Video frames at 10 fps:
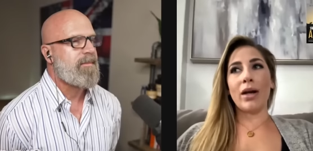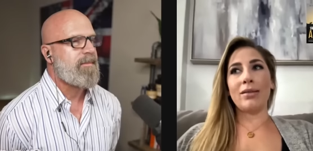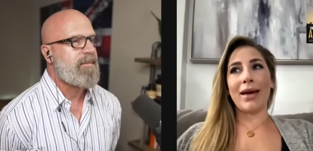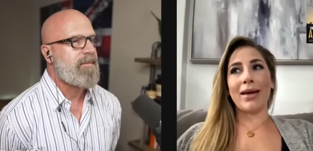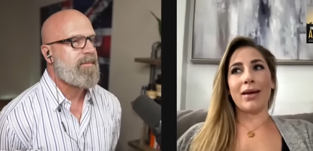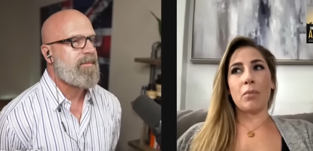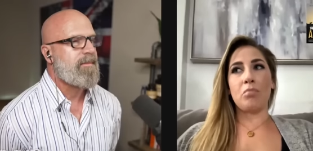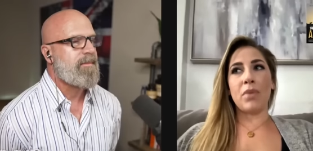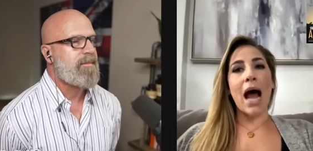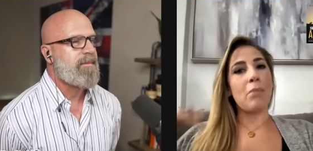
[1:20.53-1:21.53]
Speaker 1: to like
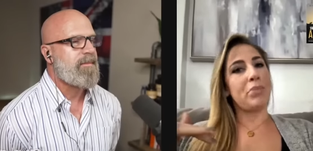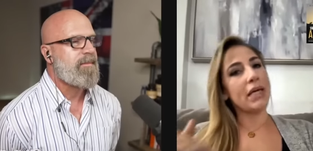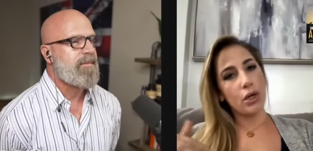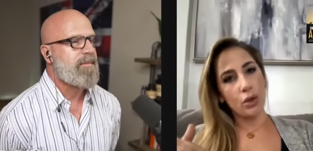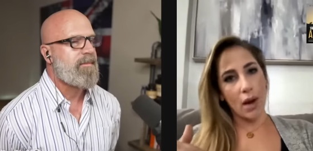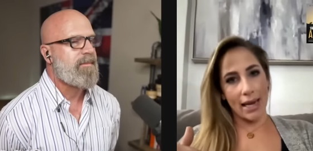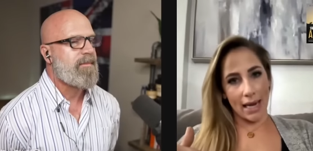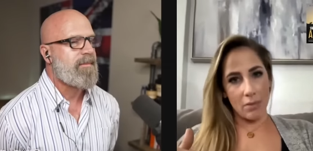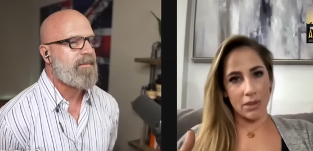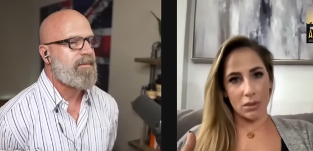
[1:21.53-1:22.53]
not be who I am
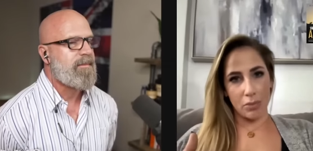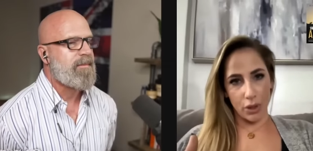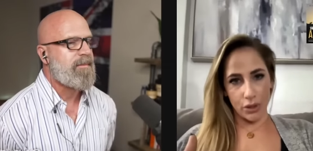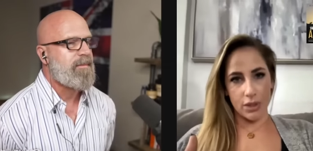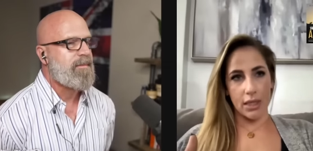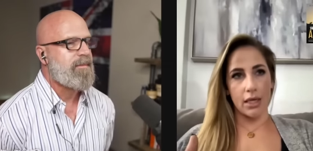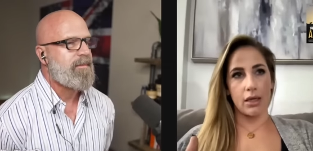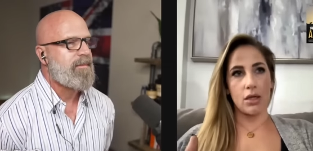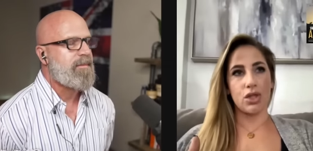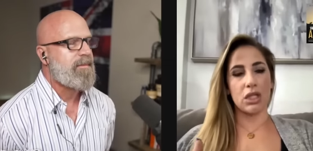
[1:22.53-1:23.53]
as a person
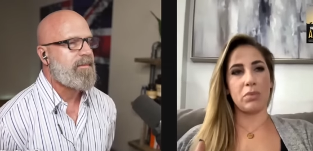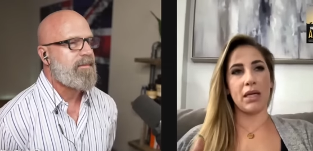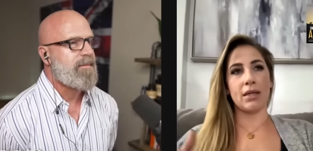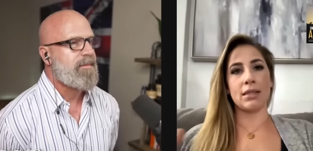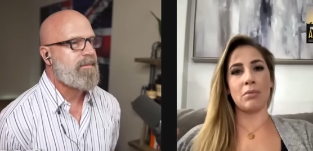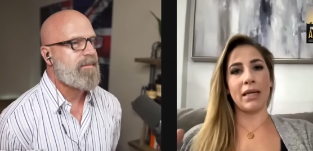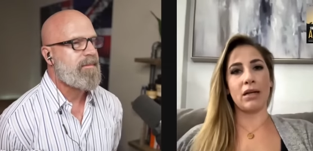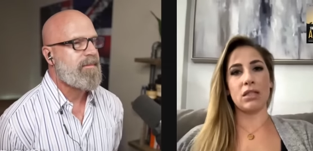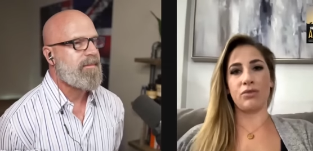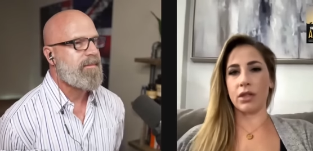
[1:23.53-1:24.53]
just because somebody else
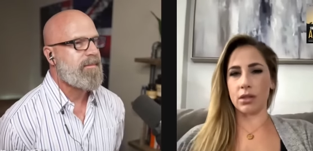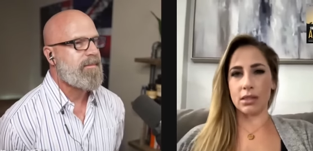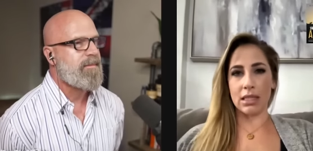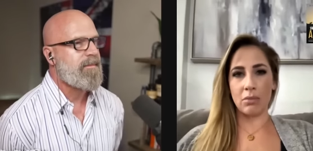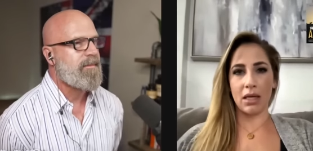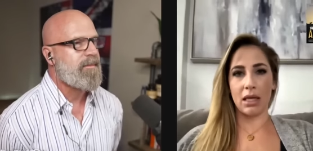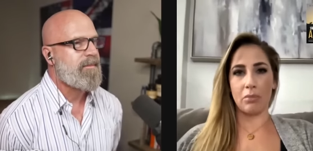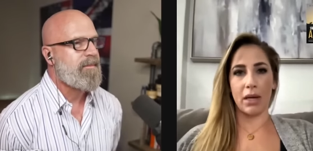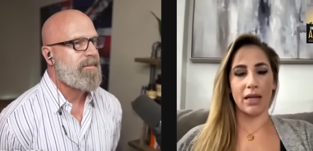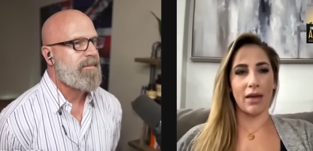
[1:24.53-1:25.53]
feels intimidated
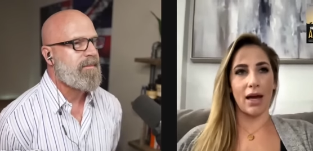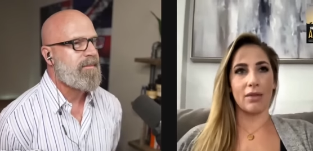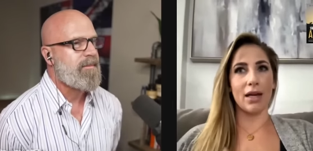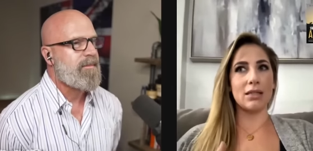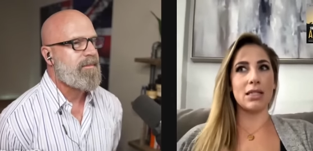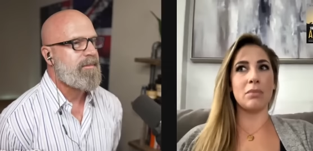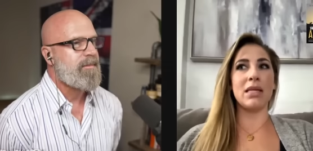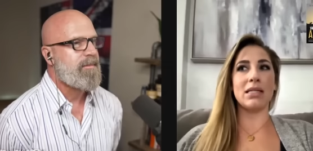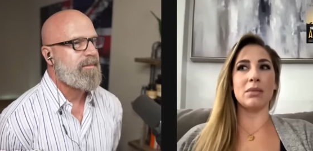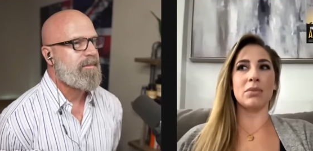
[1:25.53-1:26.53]
by that. That to me
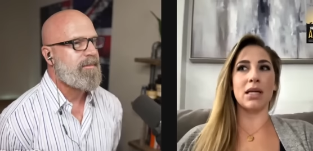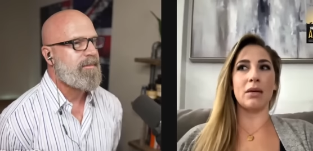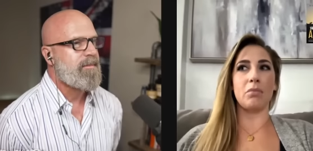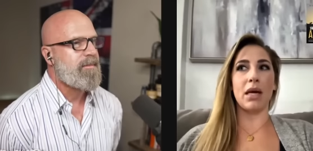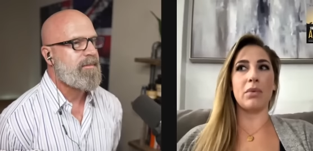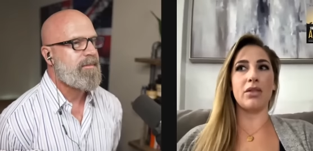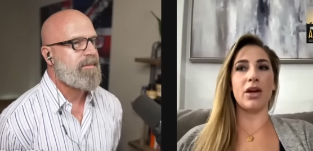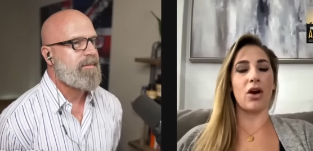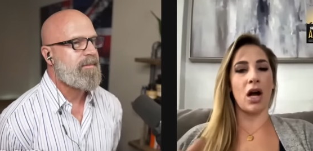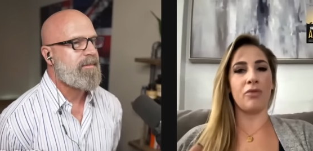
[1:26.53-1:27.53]
seems like maybe their
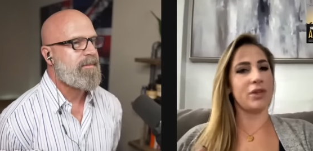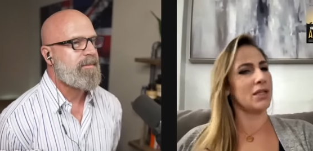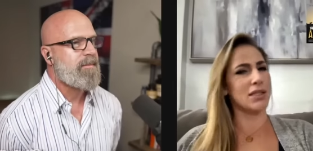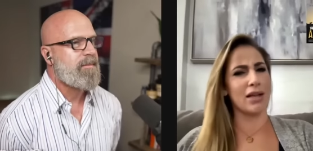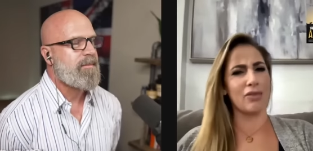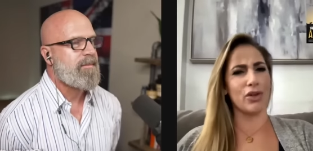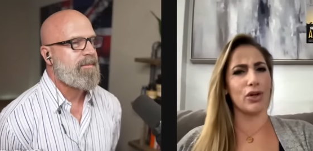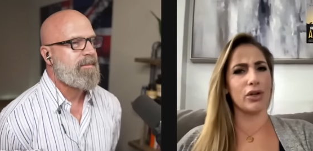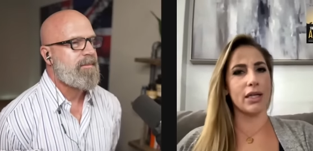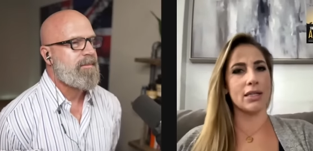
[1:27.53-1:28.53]
confidence level
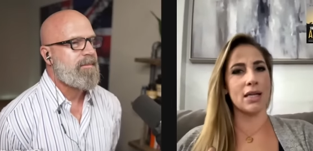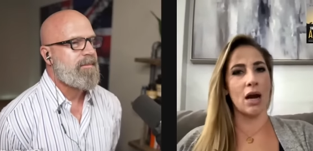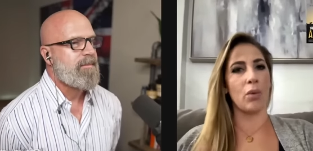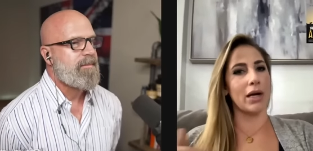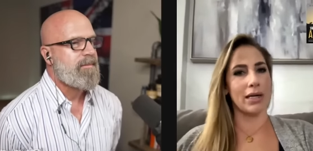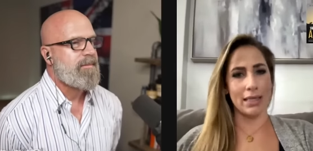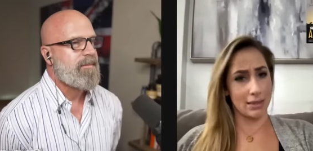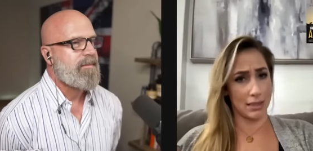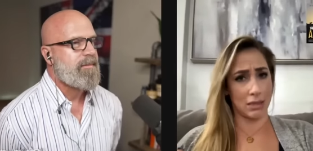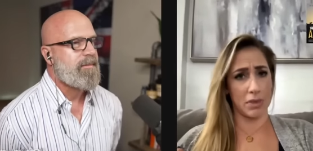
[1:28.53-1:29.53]
is not where it needs
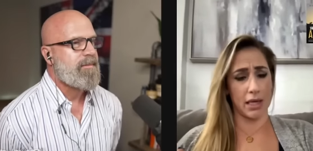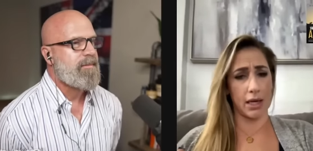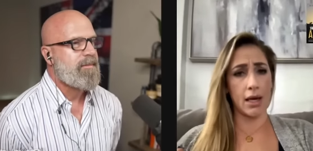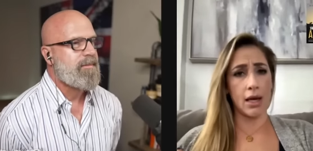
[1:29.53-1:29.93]
to be.